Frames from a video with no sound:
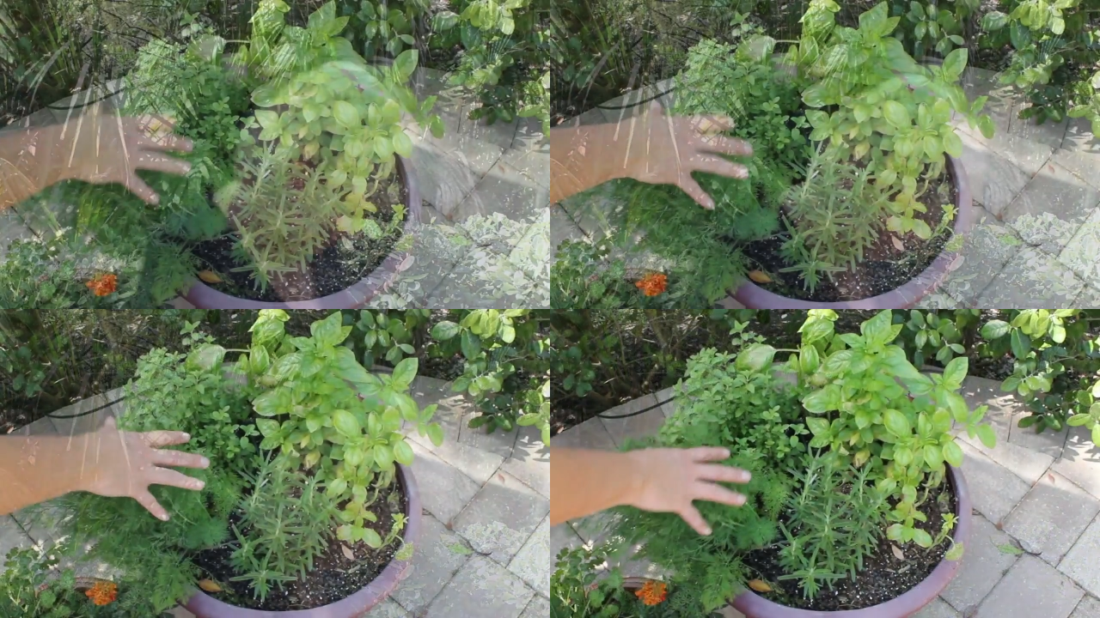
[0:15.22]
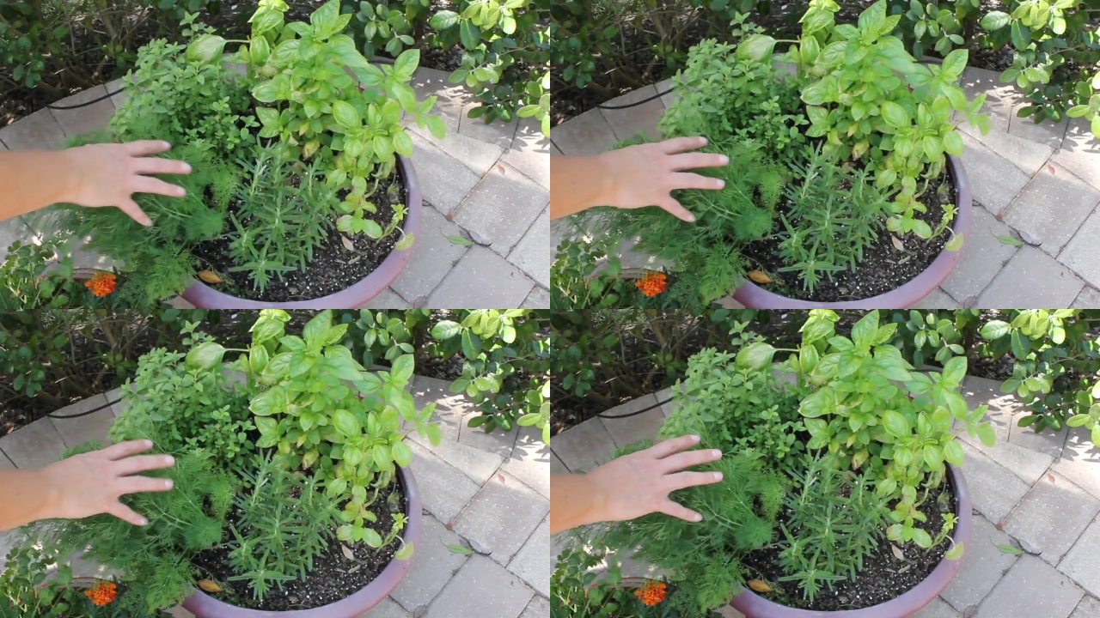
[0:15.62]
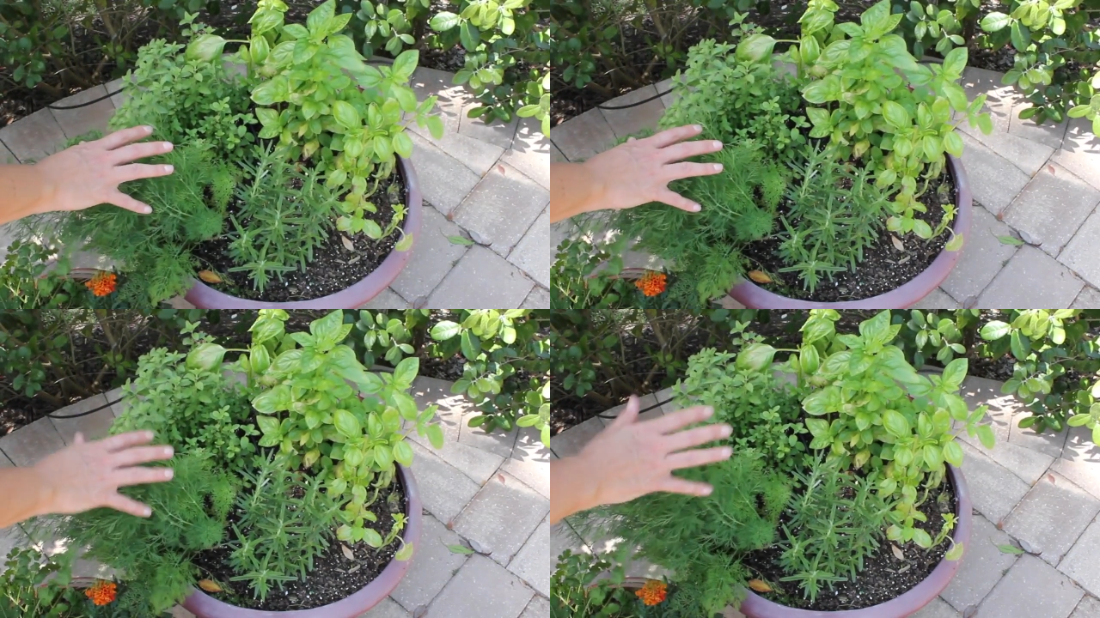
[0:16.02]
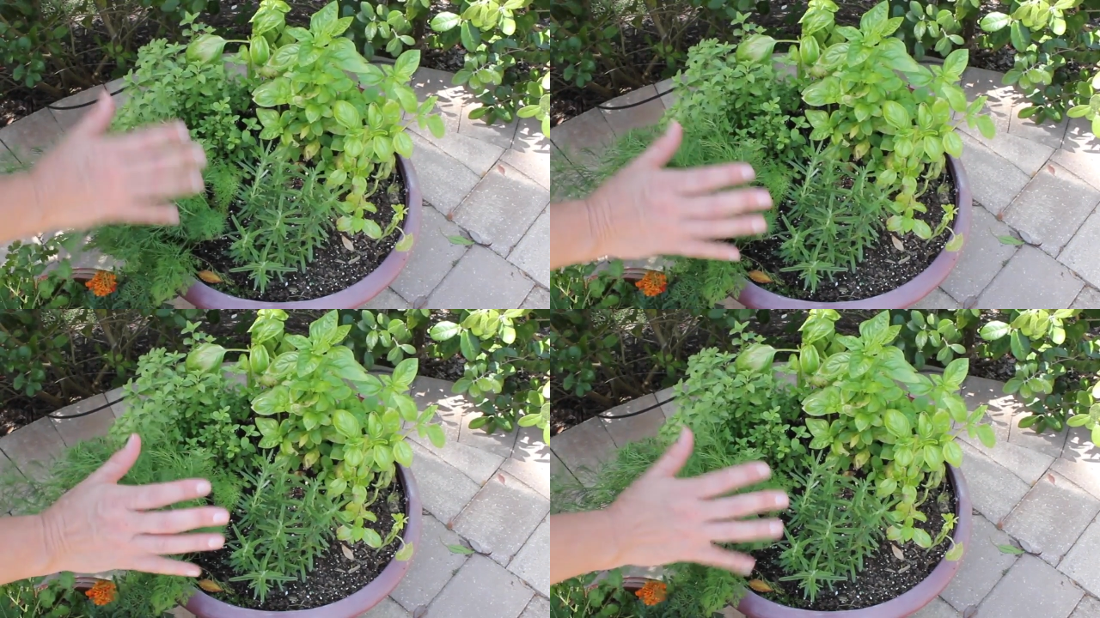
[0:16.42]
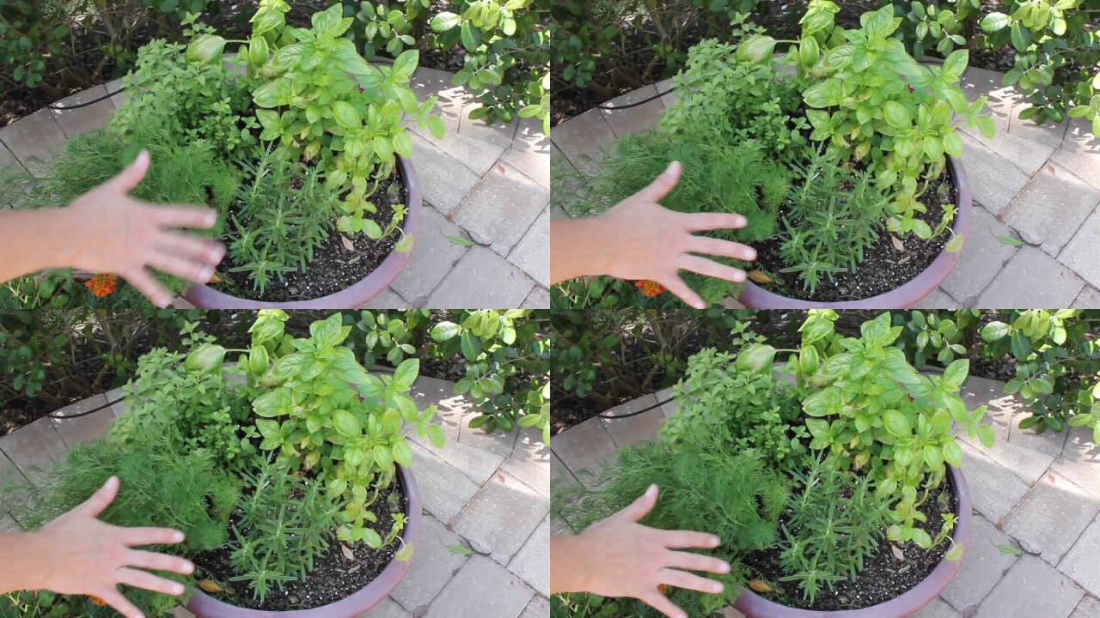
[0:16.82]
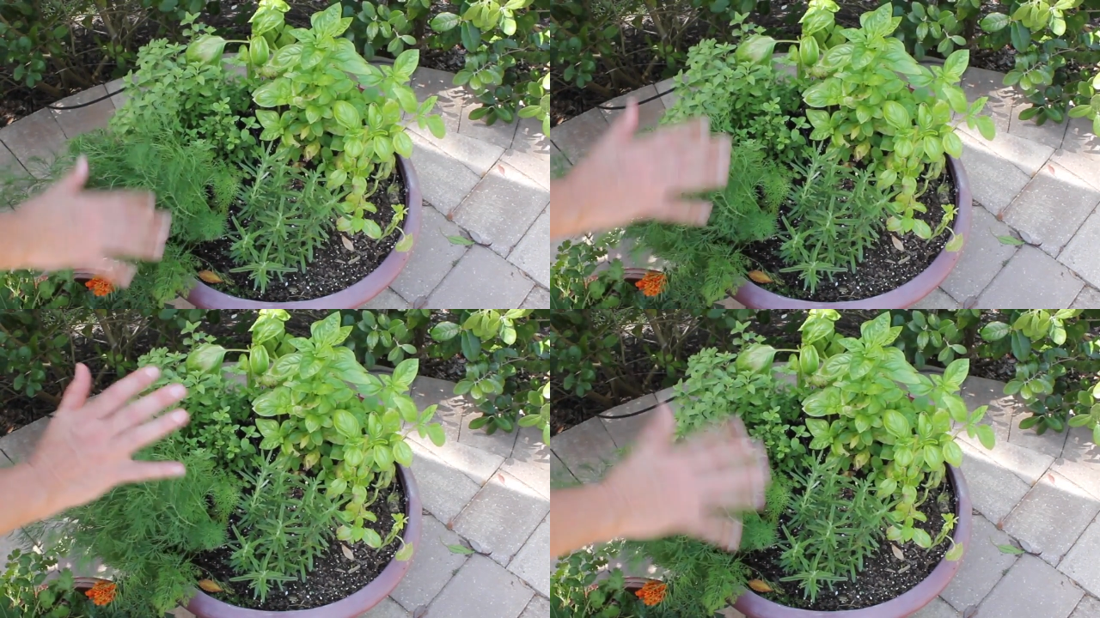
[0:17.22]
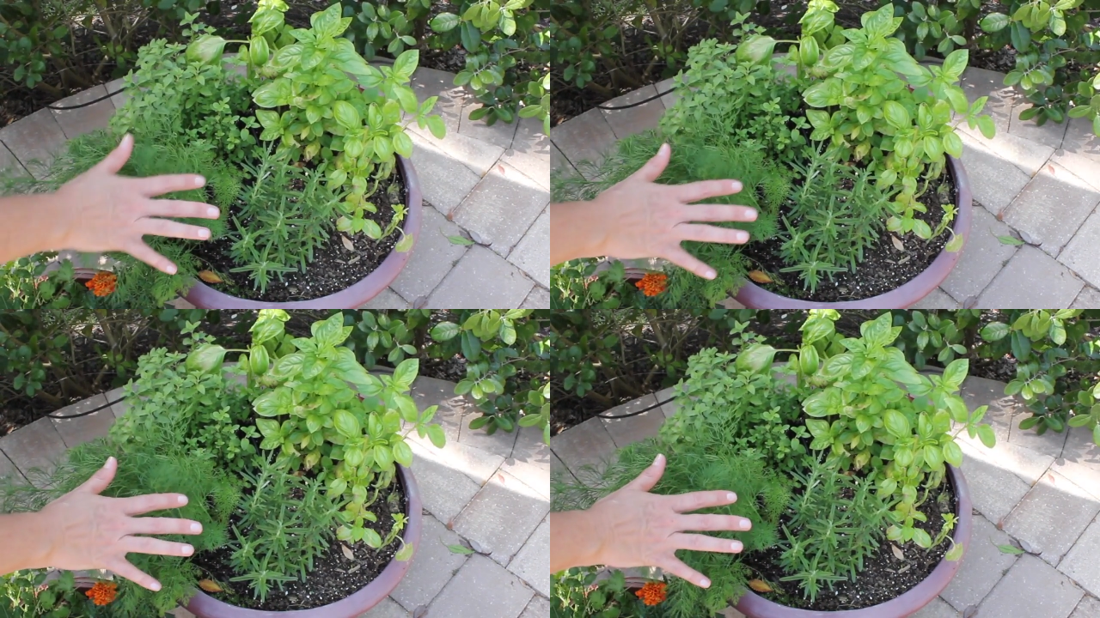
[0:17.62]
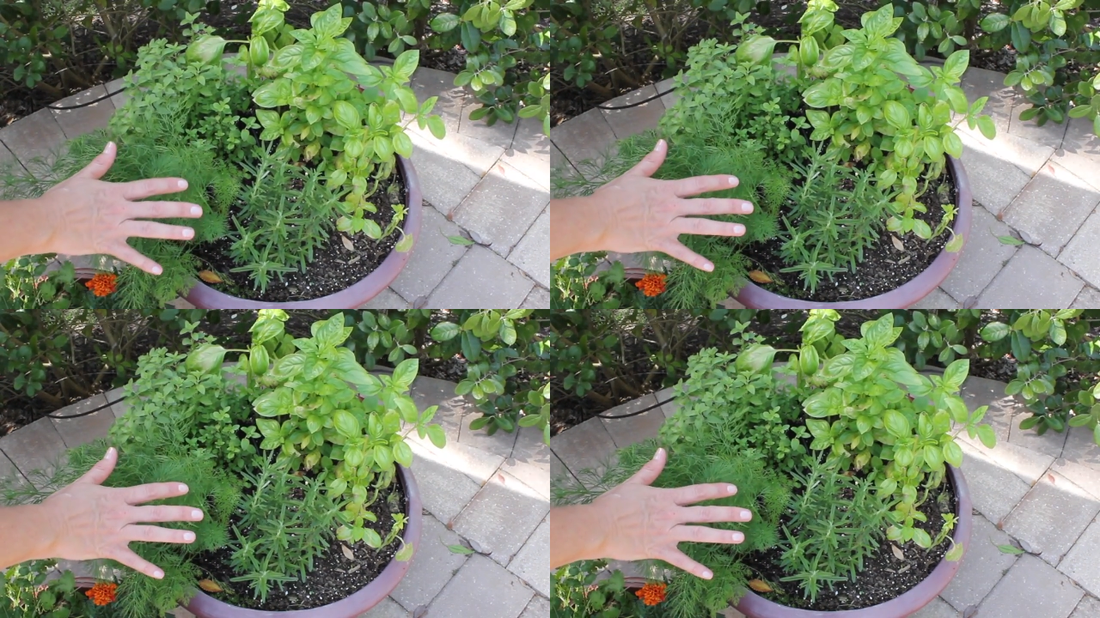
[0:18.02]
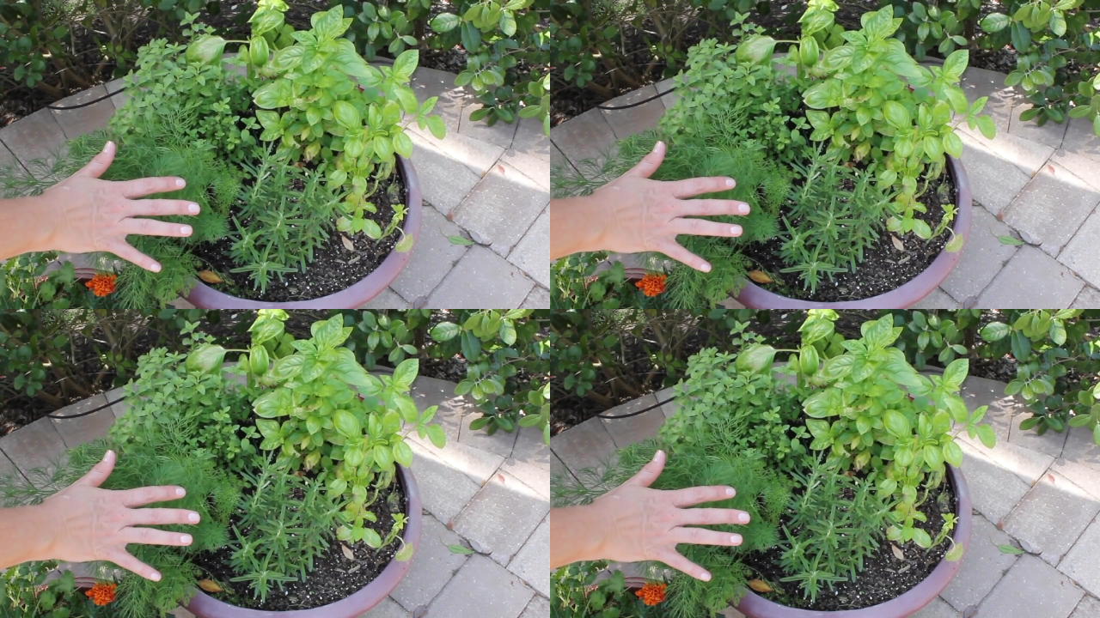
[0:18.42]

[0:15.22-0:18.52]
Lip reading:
[unreadable: no face in view]